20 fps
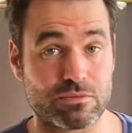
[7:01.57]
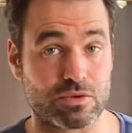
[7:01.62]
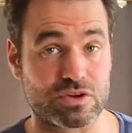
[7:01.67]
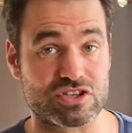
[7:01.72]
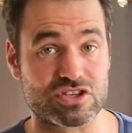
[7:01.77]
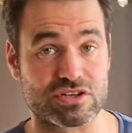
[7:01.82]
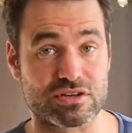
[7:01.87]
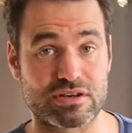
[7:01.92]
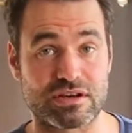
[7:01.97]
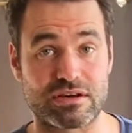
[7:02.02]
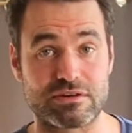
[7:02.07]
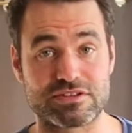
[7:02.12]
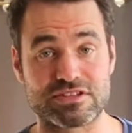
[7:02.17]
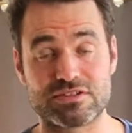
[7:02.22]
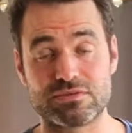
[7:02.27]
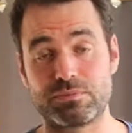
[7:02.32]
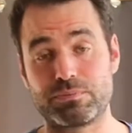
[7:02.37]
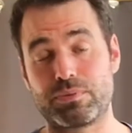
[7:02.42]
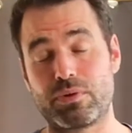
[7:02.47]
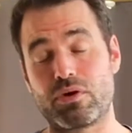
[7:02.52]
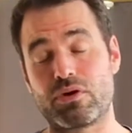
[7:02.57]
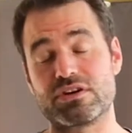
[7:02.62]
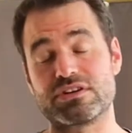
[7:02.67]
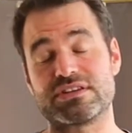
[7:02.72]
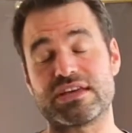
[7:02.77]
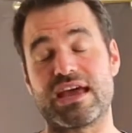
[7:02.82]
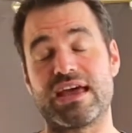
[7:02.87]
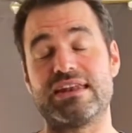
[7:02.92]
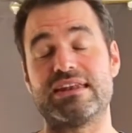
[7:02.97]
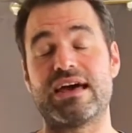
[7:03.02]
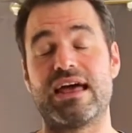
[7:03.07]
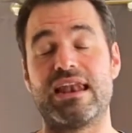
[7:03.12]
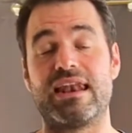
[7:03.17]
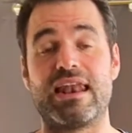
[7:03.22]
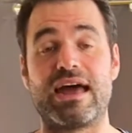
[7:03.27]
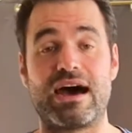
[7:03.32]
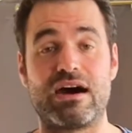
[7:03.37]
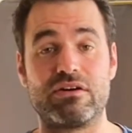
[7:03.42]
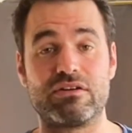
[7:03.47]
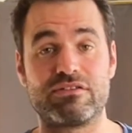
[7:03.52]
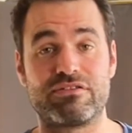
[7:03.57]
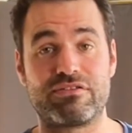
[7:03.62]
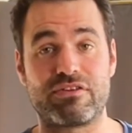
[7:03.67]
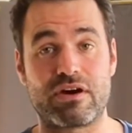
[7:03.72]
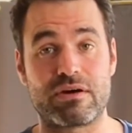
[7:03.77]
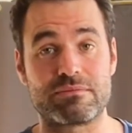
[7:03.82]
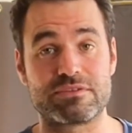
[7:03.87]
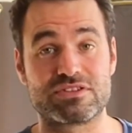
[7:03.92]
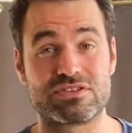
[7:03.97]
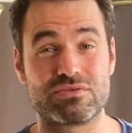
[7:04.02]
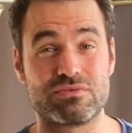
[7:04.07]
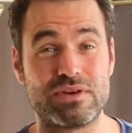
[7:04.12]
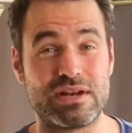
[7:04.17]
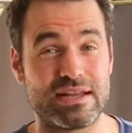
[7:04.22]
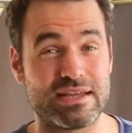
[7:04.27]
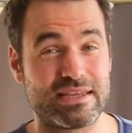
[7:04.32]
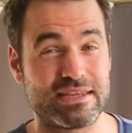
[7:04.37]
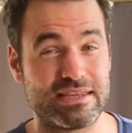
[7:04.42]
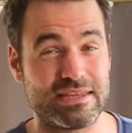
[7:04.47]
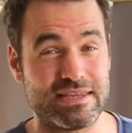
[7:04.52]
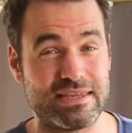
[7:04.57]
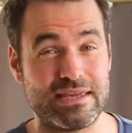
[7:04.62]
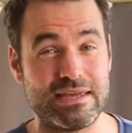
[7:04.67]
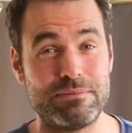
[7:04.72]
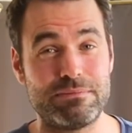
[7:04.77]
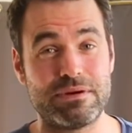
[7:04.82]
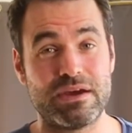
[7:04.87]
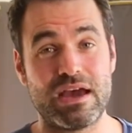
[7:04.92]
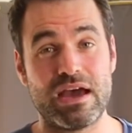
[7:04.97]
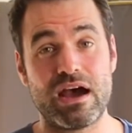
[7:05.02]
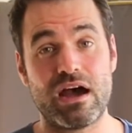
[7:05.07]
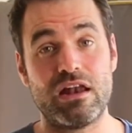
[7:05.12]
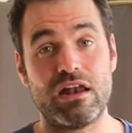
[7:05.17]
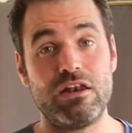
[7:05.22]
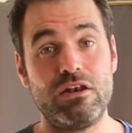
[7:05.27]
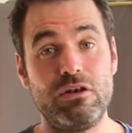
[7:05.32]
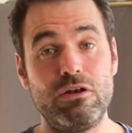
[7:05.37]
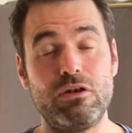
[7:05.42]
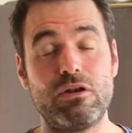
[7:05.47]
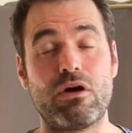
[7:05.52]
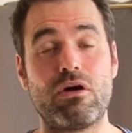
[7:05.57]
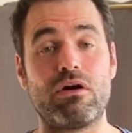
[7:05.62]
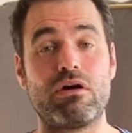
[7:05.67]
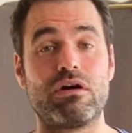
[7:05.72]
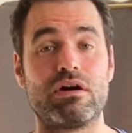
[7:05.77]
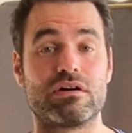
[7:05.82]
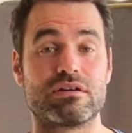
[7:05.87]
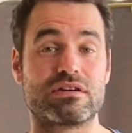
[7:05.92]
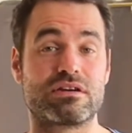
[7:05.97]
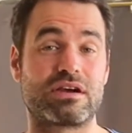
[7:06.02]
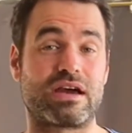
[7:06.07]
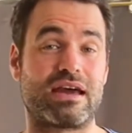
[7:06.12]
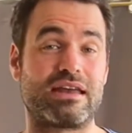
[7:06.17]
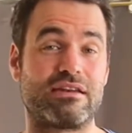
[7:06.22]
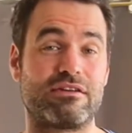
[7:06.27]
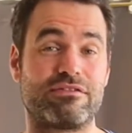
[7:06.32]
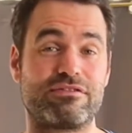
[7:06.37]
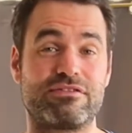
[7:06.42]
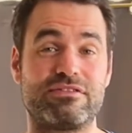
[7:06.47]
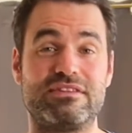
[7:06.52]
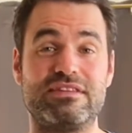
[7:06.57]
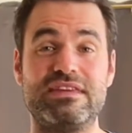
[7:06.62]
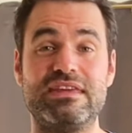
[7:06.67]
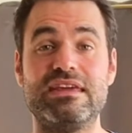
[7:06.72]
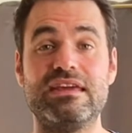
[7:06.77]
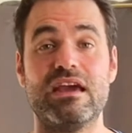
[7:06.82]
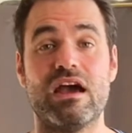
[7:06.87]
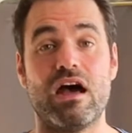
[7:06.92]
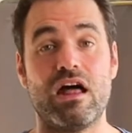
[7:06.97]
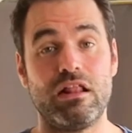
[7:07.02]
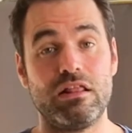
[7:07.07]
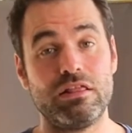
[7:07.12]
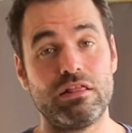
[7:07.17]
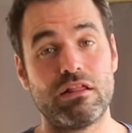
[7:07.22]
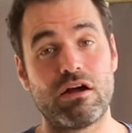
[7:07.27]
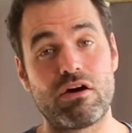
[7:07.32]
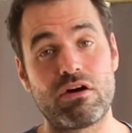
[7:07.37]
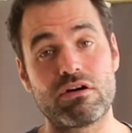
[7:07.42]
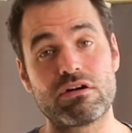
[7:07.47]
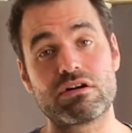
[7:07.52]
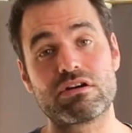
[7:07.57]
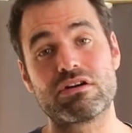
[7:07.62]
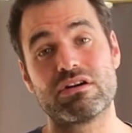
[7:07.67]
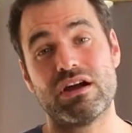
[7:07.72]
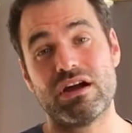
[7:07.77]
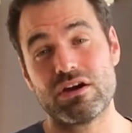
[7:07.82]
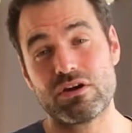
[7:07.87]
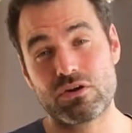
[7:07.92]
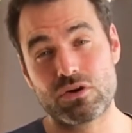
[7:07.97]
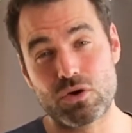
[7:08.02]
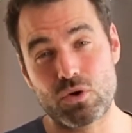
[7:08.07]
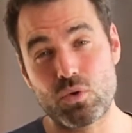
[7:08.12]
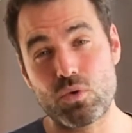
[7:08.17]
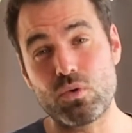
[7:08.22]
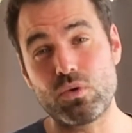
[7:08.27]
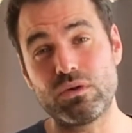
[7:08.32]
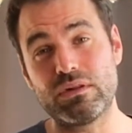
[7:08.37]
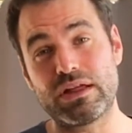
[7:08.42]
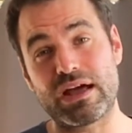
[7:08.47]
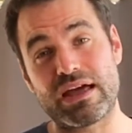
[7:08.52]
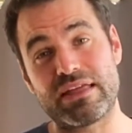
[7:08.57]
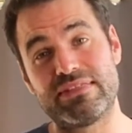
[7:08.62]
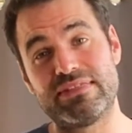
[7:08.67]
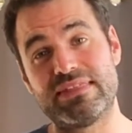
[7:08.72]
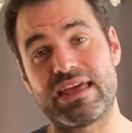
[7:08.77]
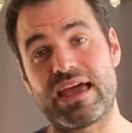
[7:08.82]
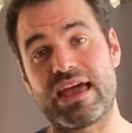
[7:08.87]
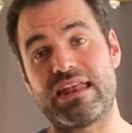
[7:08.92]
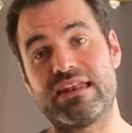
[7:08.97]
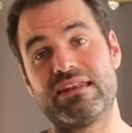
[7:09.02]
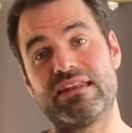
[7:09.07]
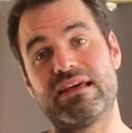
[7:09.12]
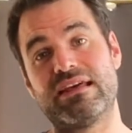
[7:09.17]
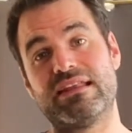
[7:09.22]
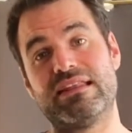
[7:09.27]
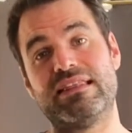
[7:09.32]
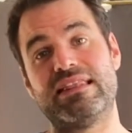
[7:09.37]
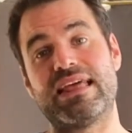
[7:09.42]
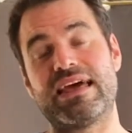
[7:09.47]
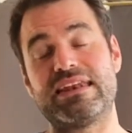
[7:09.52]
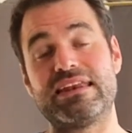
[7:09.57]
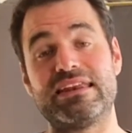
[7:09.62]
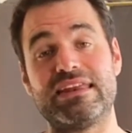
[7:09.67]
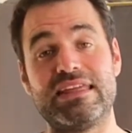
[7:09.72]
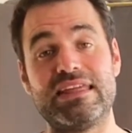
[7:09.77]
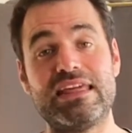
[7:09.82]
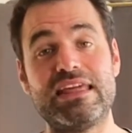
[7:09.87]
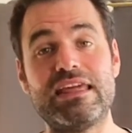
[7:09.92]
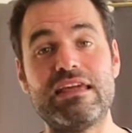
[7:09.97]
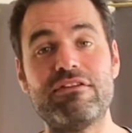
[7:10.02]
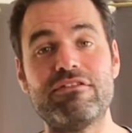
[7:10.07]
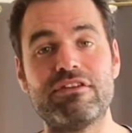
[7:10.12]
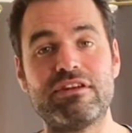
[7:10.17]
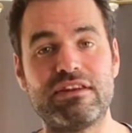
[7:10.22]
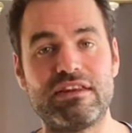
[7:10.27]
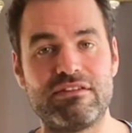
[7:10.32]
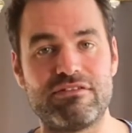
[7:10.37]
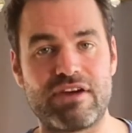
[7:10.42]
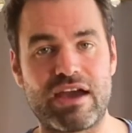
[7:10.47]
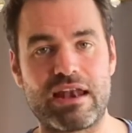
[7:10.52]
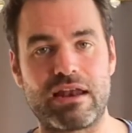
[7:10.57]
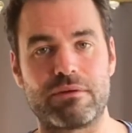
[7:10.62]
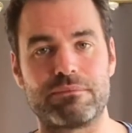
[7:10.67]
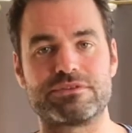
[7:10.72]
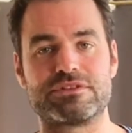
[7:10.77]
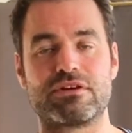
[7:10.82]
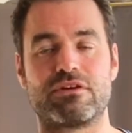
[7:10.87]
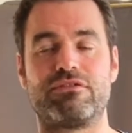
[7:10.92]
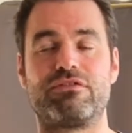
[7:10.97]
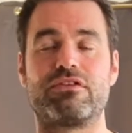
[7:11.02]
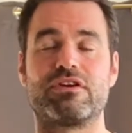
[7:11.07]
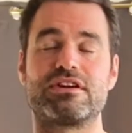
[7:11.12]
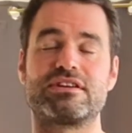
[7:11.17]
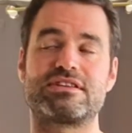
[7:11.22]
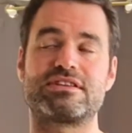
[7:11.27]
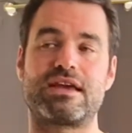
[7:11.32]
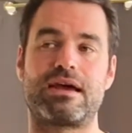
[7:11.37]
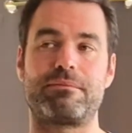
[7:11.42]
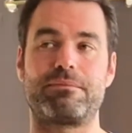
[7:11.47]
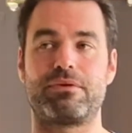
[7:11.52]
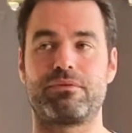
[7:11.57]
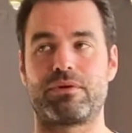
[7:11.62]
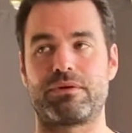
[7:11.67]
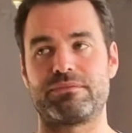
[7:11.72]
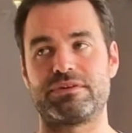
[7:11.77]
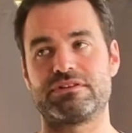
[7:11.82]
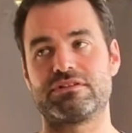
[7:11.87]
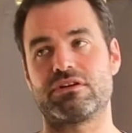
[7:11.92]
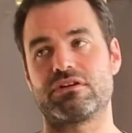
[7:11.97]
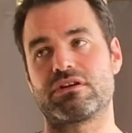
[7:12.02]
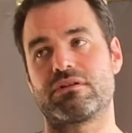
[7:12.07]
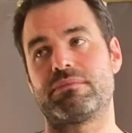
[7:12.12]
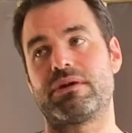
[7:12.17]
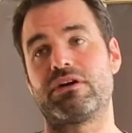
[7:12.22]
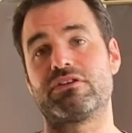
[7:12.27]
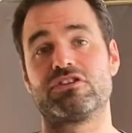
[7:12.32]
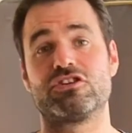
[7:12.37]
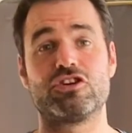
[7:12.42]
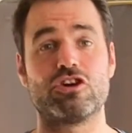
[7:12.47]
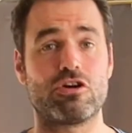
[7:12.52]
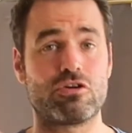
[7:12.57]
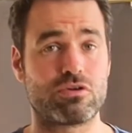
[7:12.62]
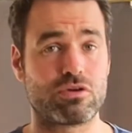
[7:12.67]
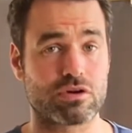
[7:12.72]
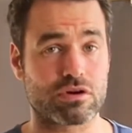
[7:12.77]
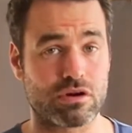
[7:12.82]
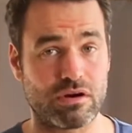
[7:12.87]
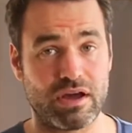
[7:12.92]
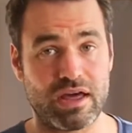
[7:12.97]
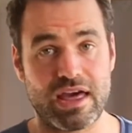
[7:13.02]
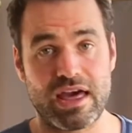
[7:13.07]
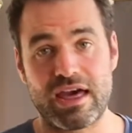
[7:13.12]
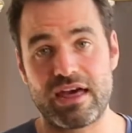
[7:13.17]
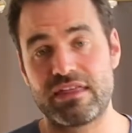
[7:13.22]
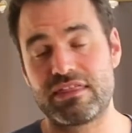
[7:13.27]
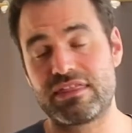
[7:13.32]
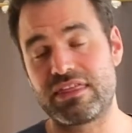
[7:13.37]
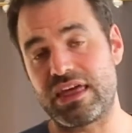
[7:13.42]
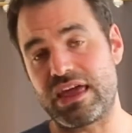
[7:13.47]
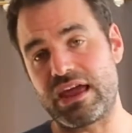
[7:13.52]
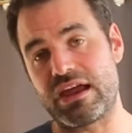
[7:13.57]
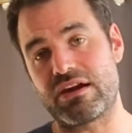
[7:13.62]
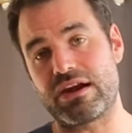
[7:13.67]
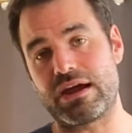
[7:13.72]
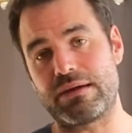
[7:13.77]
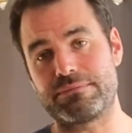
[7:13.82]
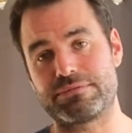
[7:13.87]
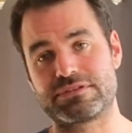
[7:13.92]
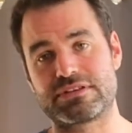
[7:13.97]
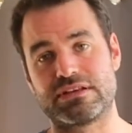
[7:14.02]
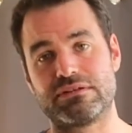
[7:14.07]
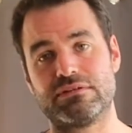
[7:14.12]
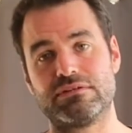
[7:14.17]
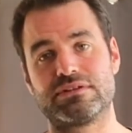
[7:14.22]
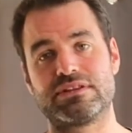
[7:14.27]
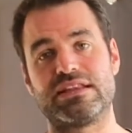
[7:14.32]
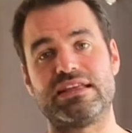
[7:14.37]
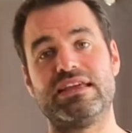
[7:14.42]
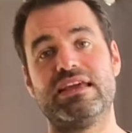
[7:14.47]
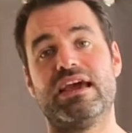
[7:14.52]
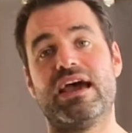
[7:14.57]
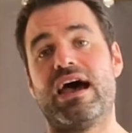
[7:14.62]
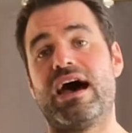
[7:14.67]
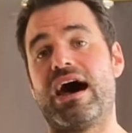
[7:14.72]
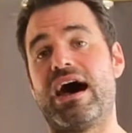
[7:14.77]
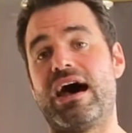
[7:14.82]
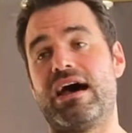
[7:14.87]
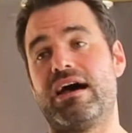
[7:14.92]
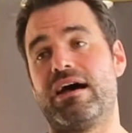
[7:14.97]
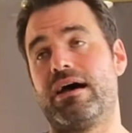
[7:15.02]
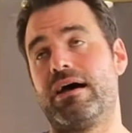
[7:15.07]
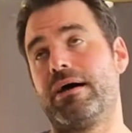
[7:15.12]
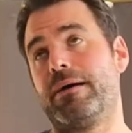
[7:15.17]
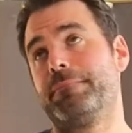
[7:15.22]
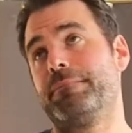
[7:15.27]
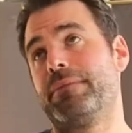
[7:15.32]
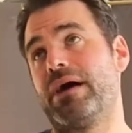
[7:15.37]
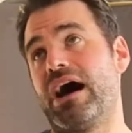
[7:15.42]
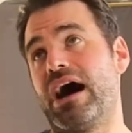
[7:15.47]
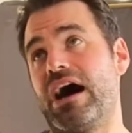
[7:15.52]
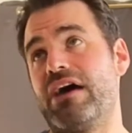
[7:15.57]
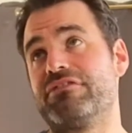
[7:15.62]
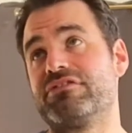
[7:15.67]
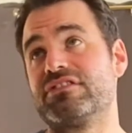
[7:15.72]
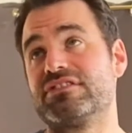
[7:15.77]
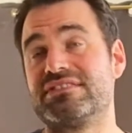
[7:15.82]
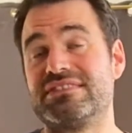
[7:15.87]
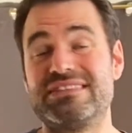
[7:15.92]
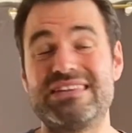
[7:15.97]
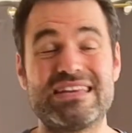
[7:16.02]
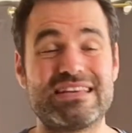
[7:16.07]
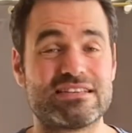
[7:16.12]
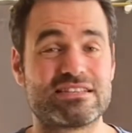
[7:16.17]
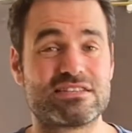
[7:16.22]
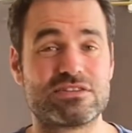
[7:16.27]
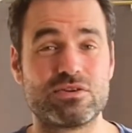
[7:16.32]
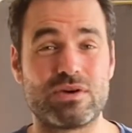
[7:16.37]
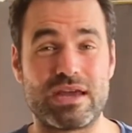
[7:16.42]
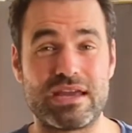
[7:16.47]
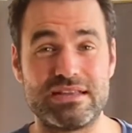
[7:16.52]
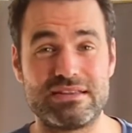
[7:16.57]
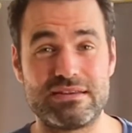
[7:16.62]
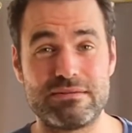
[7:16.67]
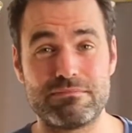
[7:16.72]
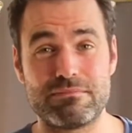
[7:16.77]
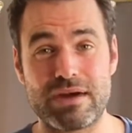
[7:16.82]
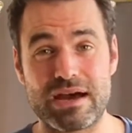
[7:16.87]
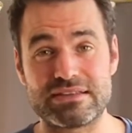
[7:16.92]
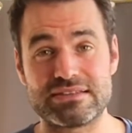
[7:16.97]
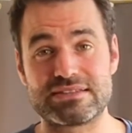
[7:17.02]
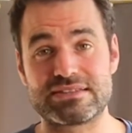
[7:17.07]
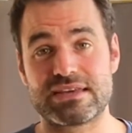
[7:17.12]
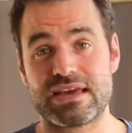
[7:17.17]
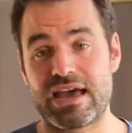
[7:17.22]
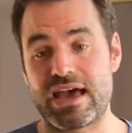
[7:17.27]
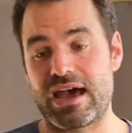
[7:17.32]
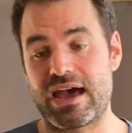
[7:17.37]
which support and allow the farmers to really keep kind of tea longer cool and then let it even develop. So for example, when we talk about Gyokuro, they're absolutely after 6 to 18 months,